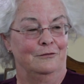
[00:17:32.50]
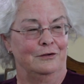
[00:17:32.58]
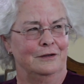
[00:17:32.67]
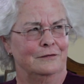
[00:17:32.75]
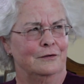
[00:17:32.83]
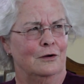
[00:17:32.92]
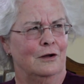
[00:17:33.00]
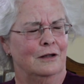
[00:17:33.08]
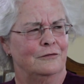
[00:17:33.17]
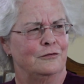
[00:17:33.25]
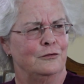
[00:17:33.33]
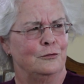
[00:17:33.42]
It's
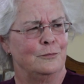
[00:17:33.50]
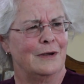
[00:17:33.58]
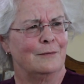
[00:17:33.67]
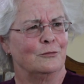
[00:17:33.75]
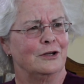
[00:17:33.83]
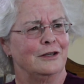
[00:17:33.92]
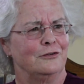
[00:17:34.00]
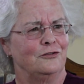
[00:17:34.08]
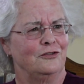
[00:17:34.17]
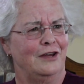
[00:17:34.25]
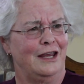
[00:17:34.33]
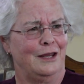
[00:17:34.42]
called Food, Memory, and
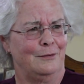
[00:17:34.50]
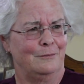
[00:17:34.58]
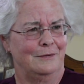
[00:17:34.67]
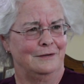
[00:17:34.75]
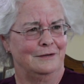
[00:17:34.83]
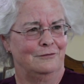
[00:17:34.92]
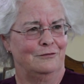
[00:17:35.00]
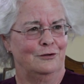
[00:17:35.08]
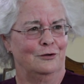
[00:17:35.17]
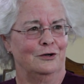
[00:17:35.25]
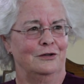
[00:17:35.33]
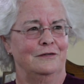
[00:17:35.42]
Shame in
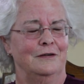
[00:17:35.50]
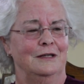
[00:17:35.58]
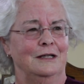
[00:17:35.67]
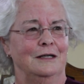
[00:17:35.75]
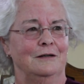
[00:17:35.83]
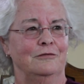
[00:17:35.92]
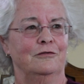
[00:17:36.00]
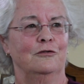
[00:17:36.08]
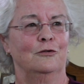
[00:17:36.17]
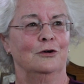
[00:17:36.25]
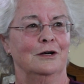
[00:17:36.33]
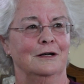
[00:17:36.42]
Florence, Italy,
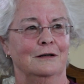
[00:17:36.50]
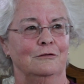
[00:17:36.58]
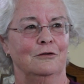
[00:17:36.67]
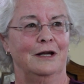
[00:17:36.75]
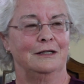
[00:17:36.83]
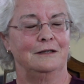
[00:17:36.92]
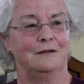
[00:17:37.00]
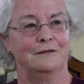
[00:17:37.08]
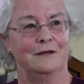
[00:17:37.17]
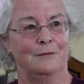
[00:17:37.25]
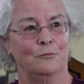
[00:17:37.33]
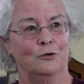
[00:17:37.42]
for Greg de
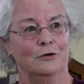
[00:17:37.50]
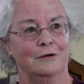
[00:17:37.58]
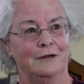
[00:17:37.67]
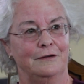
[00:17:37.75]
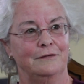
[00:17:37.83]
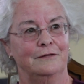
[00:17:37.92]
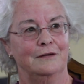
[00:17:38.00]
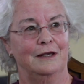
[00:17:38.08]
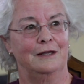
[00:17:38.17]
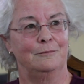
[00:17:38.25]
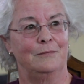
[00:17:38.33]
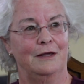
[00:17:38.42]
St. Maurice
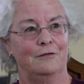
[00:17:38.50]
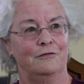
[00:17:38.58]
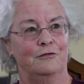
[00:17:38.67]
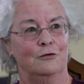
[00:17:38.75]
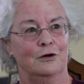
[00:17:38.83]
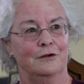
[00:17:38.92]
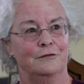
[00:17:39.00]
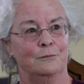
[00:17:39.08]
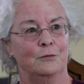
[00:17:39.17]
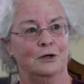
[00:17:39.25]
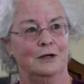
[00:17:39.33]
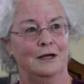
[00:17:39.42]
and Beth Forrest's
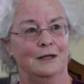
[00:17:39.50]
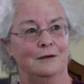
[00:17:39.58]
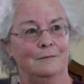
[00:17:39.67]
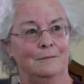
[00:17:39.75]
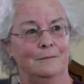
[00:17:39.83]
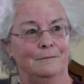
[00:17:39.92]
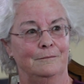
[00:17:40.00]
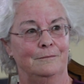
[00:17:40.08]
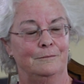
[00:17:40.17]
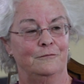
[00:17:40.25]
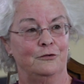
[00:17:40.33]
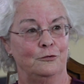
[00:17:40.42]
book on
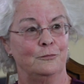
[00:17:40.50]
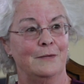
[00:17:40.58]
food,